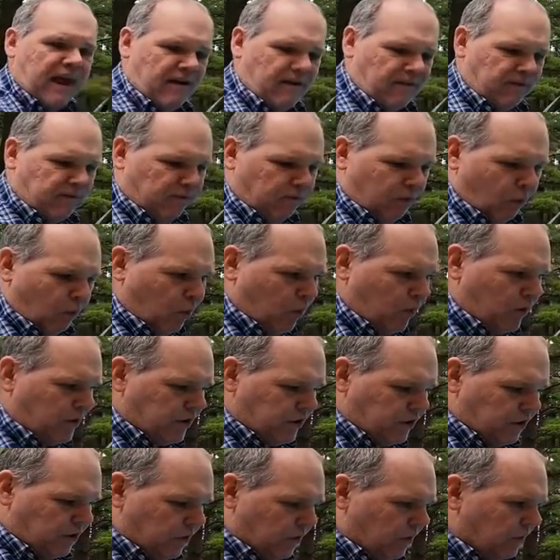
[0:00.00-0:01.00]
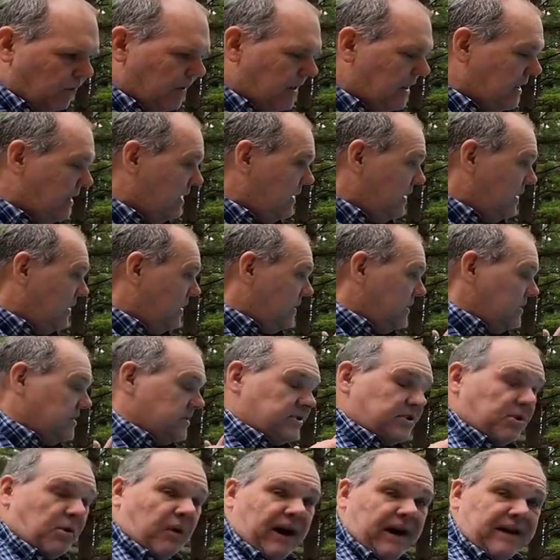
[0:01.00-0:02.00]
that for you.
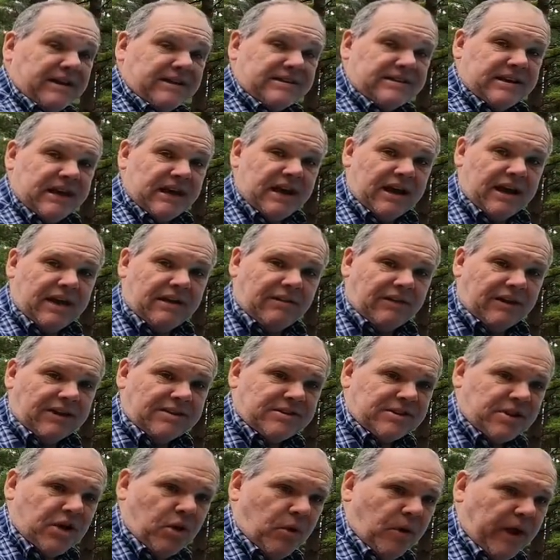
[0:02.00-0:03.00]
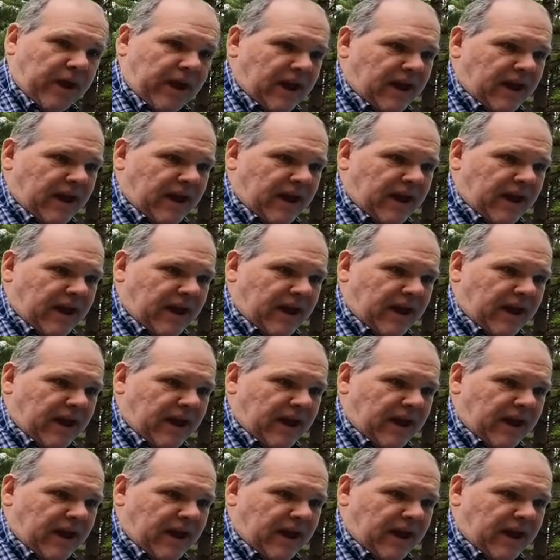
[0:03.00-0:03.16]
So I say, let's go